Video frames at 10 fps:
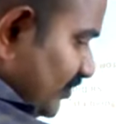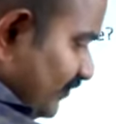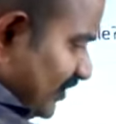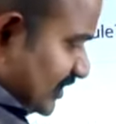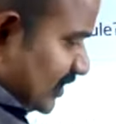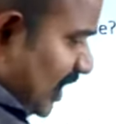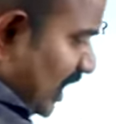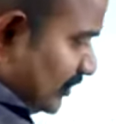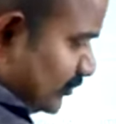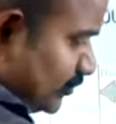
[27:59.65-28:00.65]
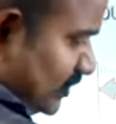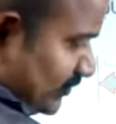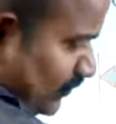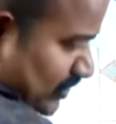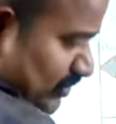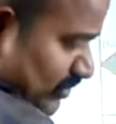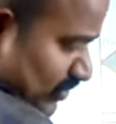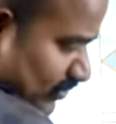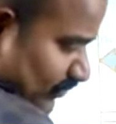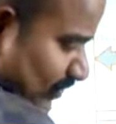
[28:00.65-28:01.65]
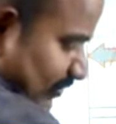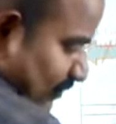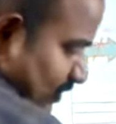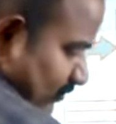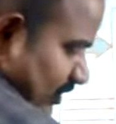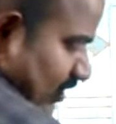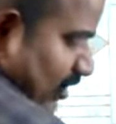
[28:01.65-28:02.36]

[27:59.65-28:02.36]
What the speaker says: Wait, I'll show that one. Wait, I'll